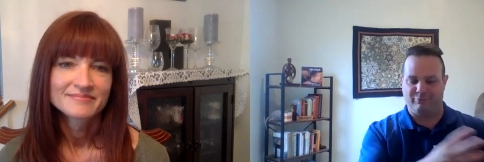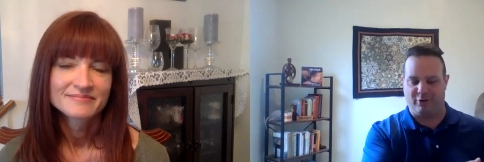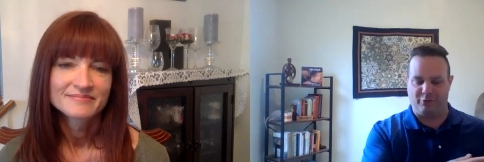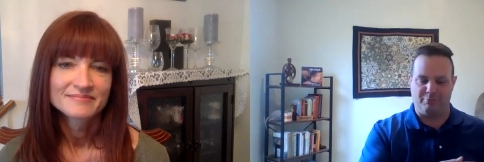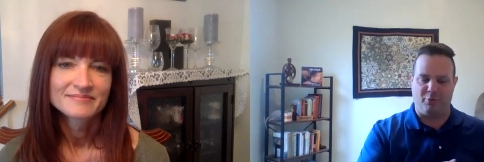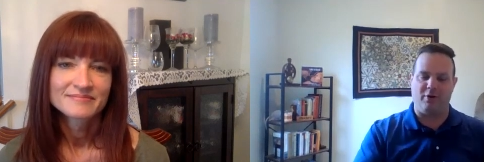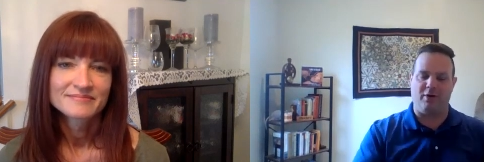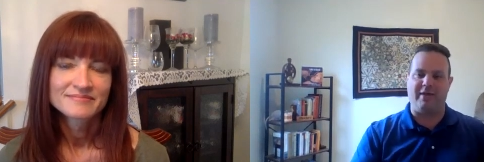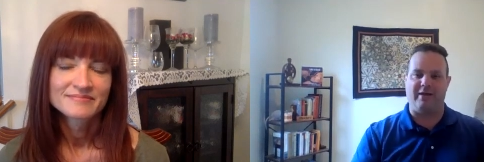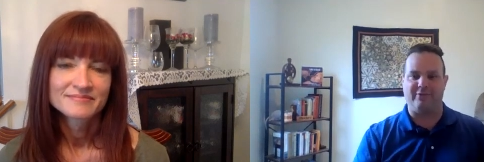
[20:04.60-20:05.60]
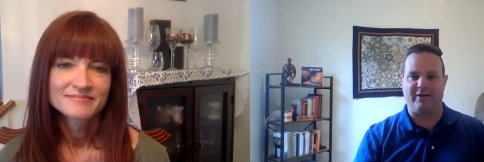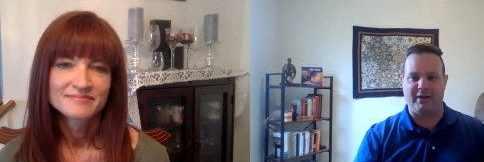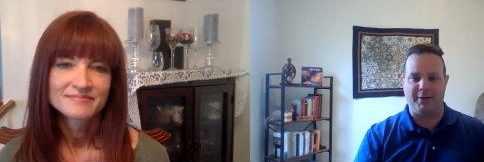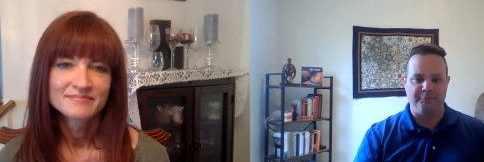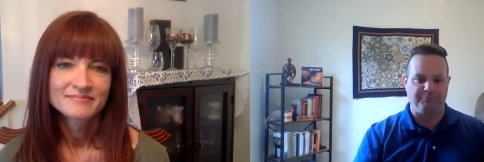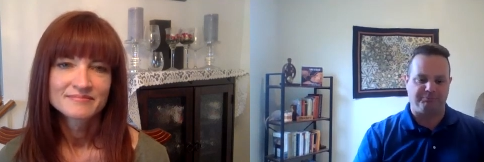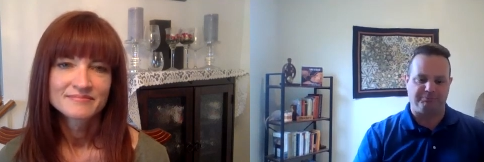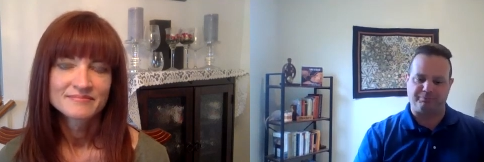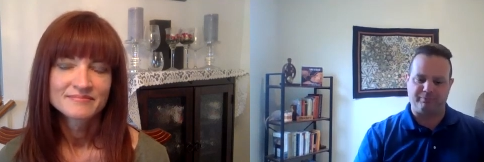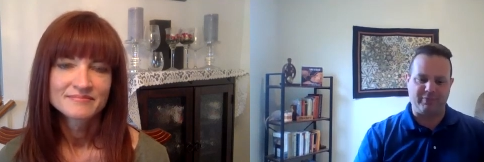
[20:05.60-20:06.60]
Speaker 1: fall more on that side.
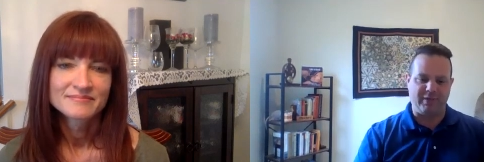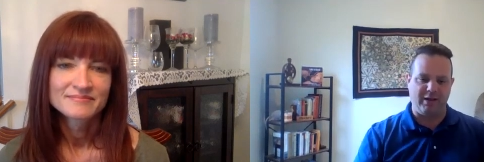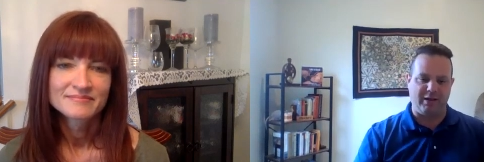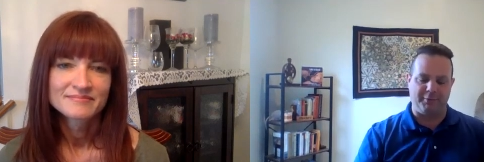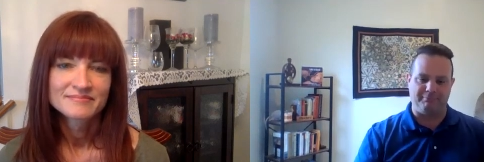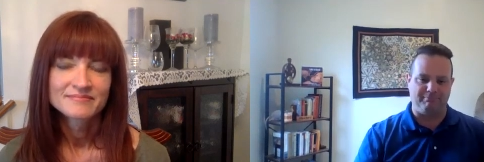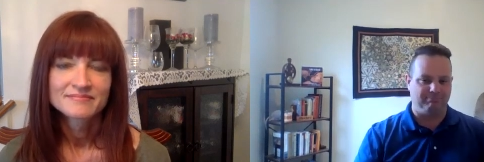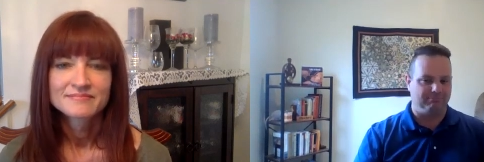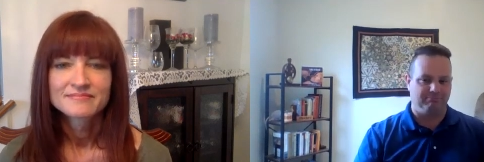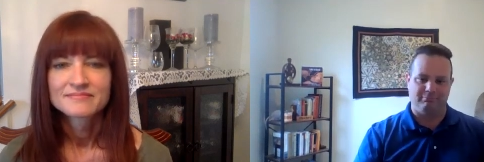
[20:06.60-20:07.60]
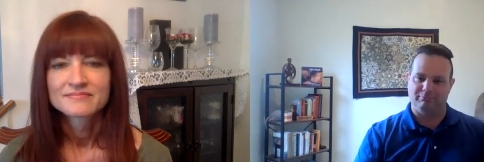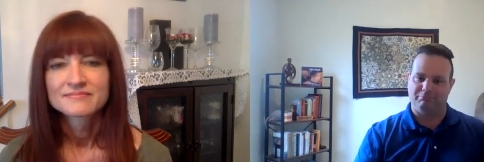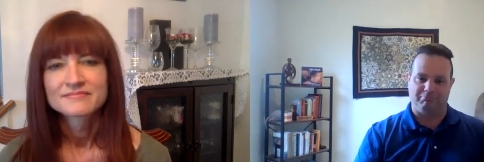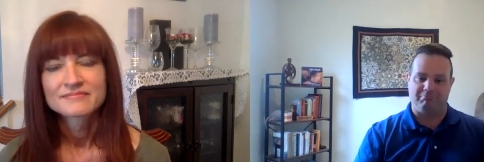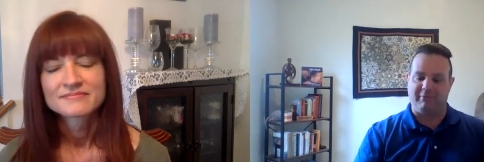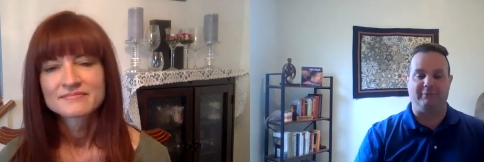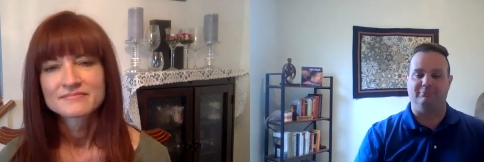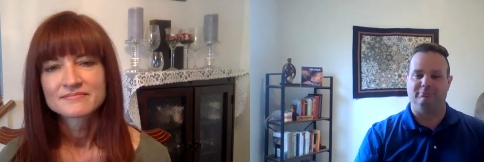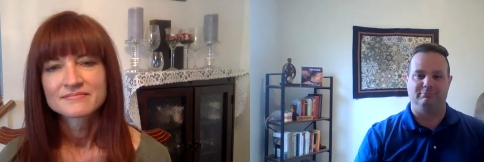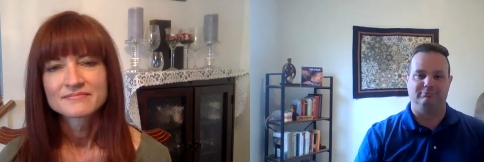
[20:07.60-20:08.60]
Uh, yeah.
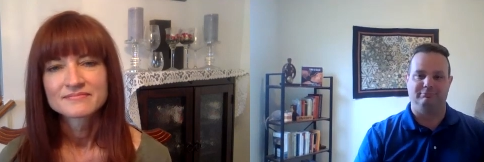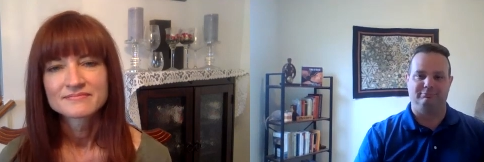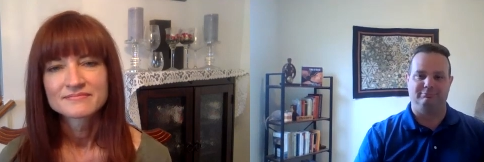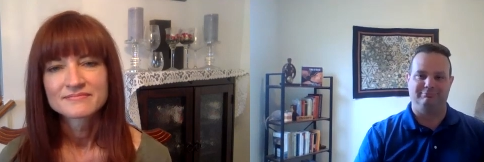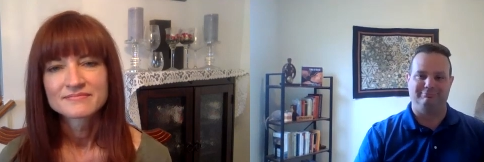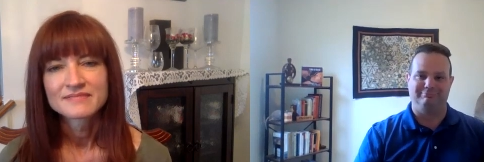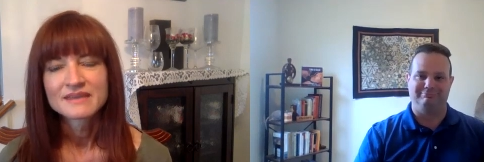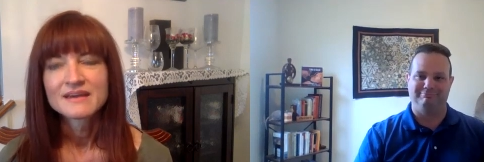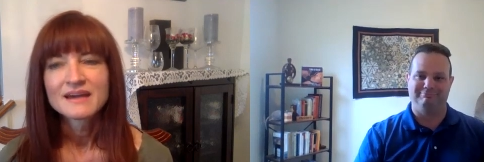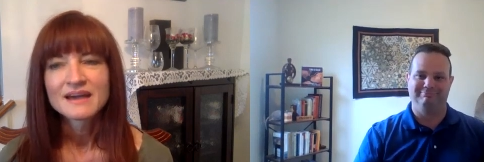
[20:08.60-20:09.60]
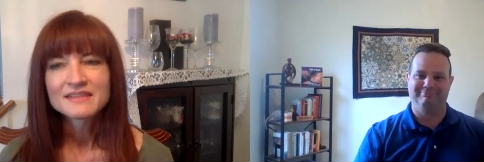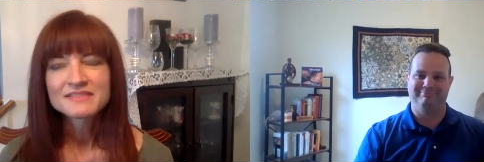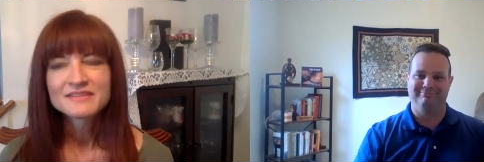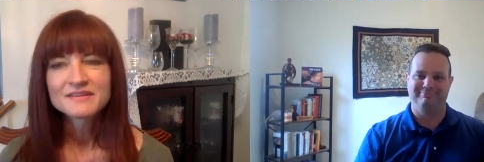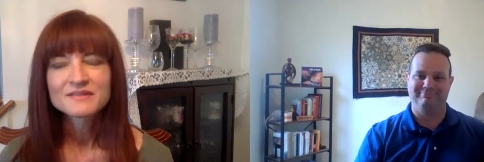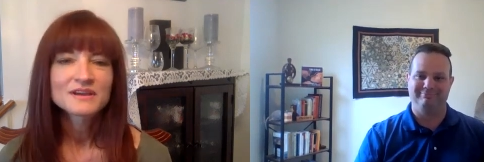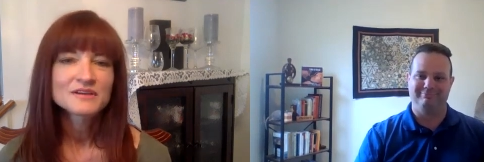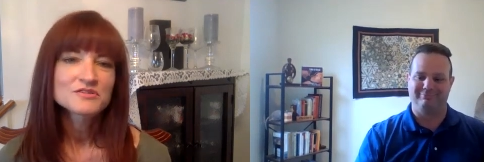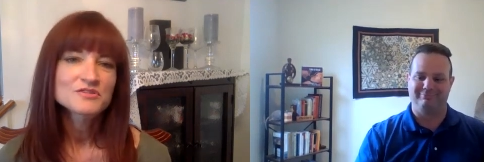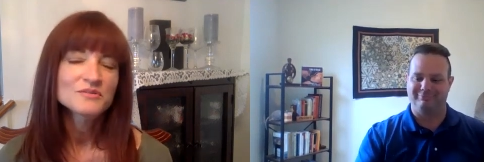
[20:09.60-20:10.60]
Speaker 2: I think,
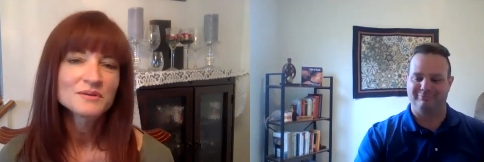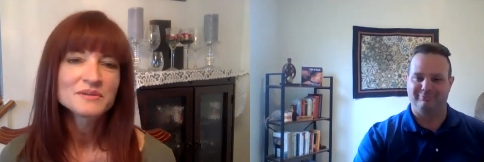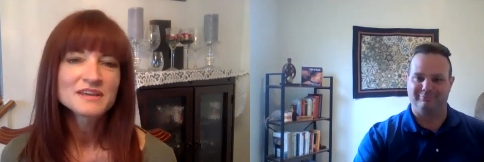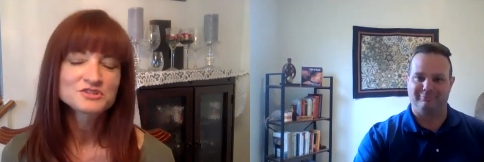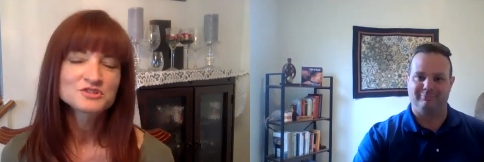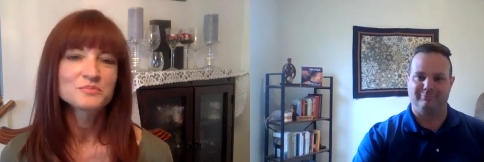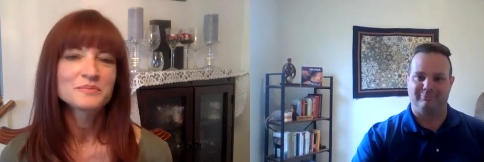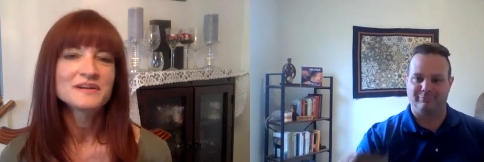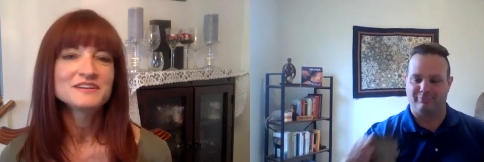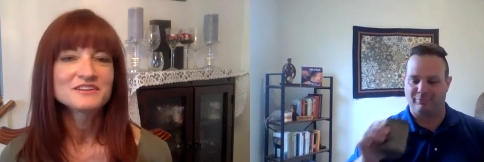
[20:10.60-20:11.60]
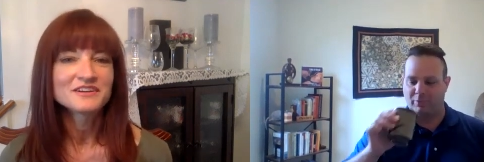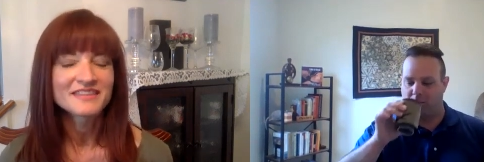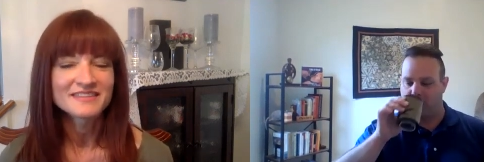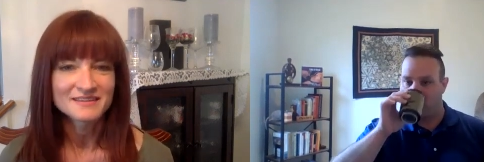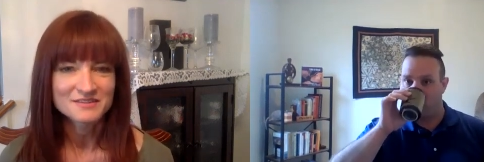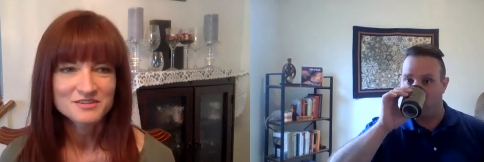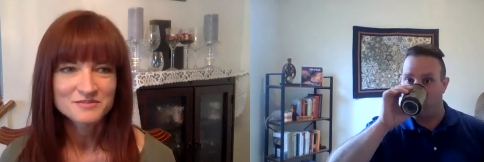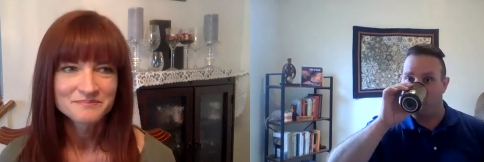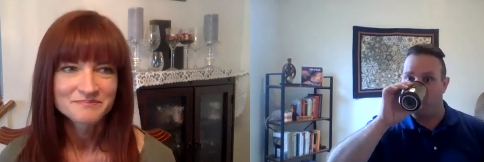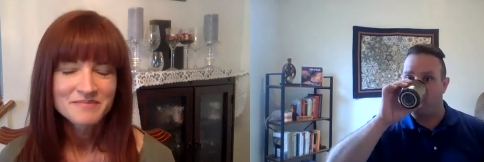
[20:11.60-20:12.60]
okay, so let me get your opinion on
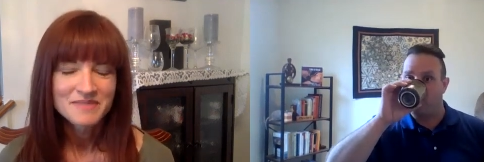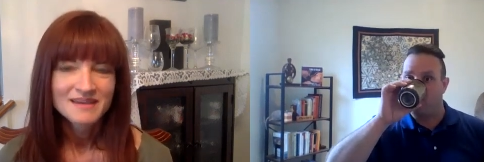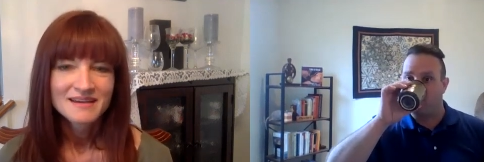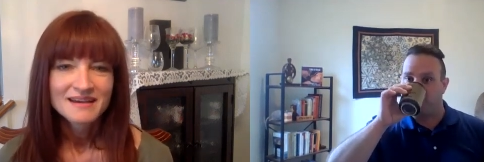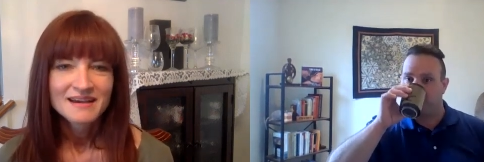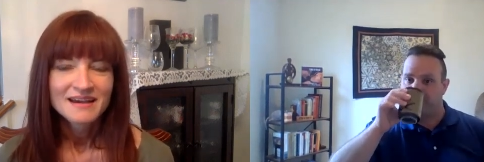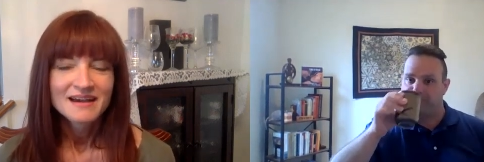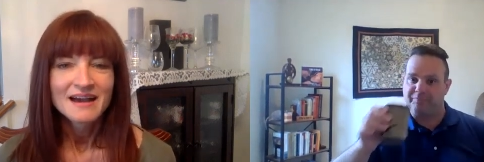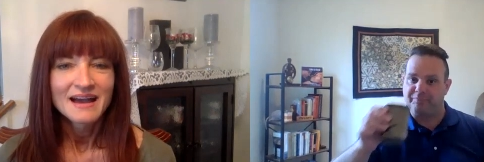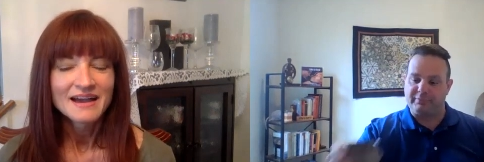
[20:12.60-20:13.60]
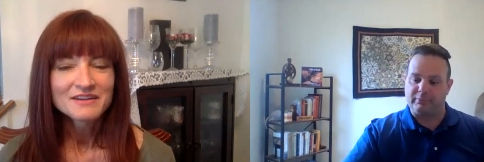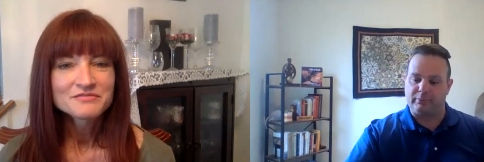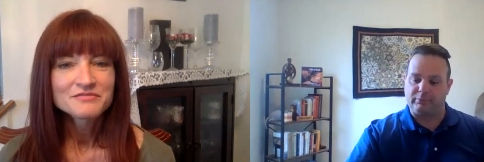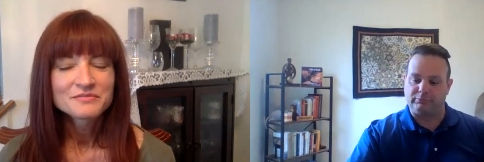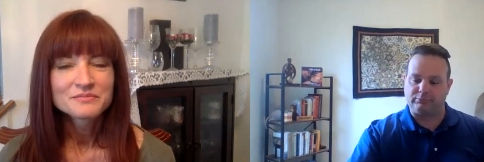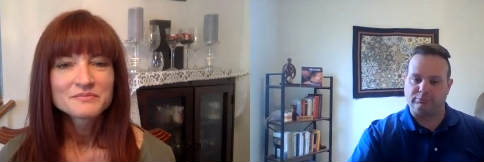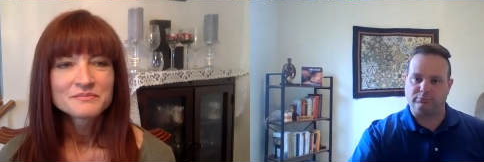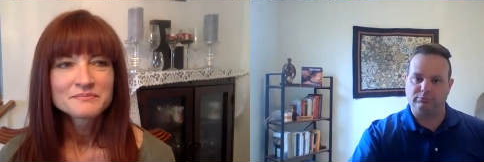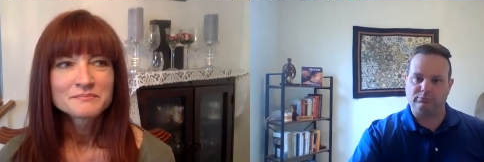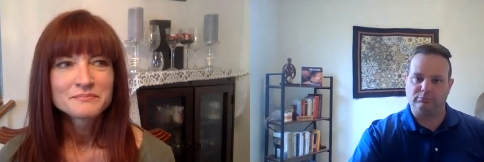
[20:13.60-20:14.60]
this. I've
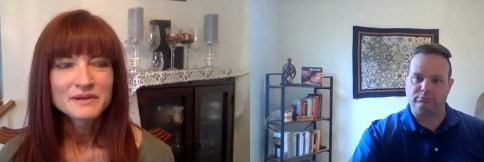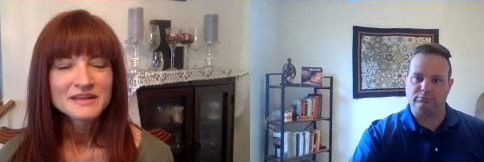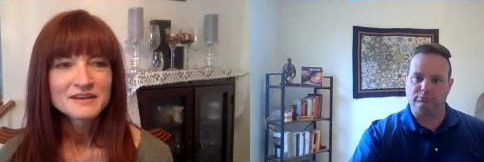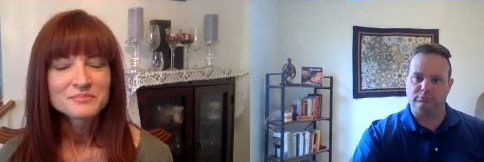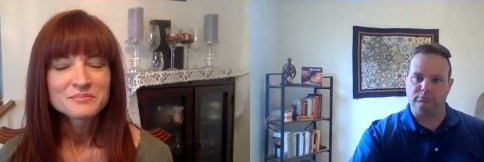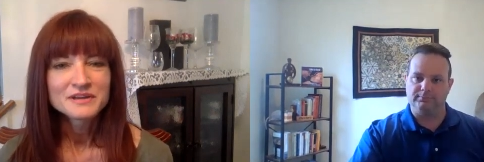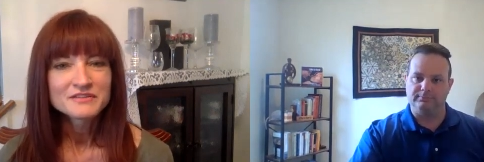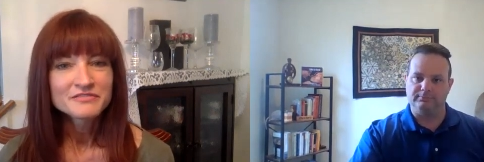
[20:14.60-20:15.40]
been a big